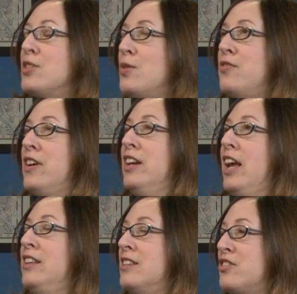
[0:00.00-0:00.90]
so fun.
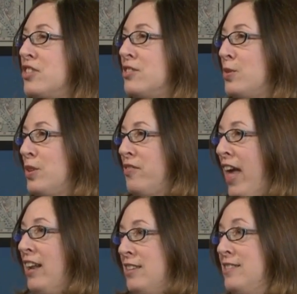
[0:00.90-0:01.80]
And this just sort of
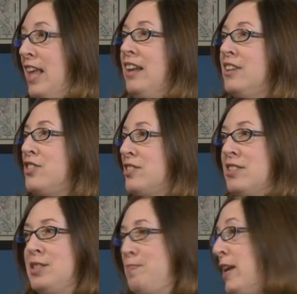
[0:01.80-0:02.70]
that aesthetic
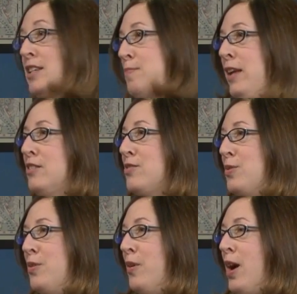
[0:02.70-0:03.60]
just expands
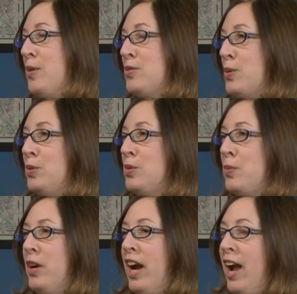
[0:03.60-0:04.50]
through their household
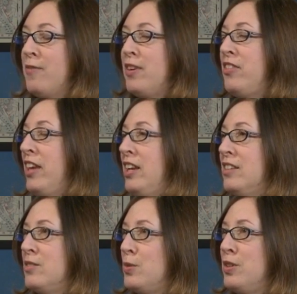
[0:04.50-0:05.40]
where mm -hmm. everything
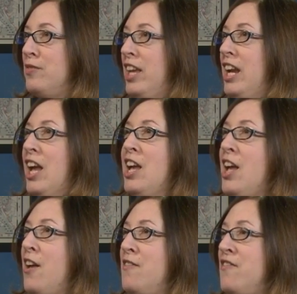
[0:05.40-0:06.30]
is sort of like
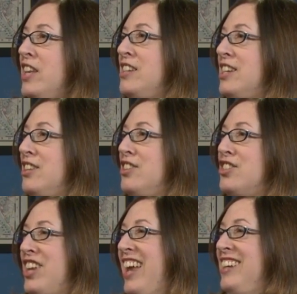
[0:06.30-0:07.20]

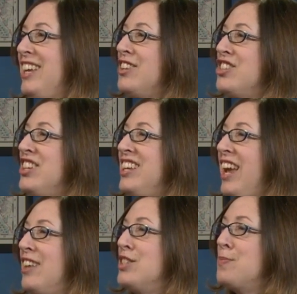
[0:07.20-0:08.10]
vintage and
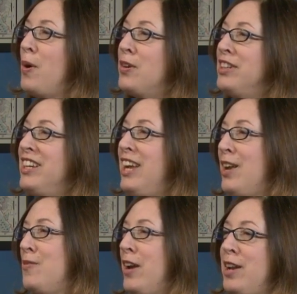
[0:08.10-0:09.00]
kitschy and sparkly
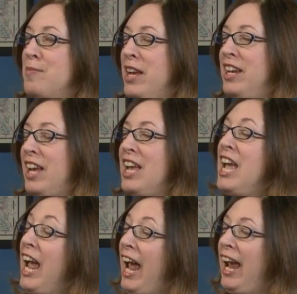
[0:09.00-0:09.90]
and red and pink.
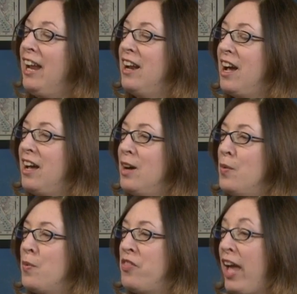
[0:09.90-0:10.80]
And
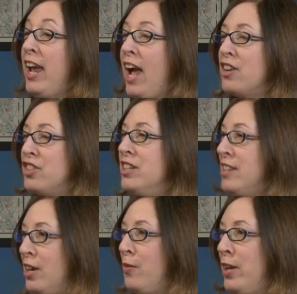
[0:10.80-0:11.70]
uh, they actually
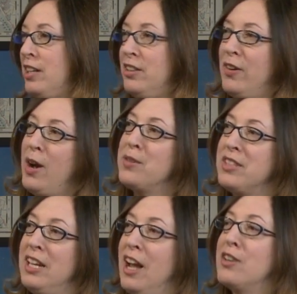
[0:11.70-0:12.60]
decorated their
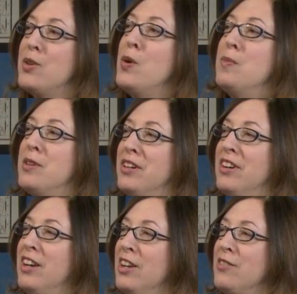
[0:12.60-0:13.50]
house in
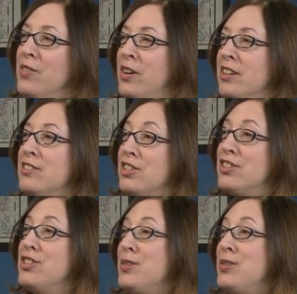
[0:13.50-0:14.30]
October for oh us to my.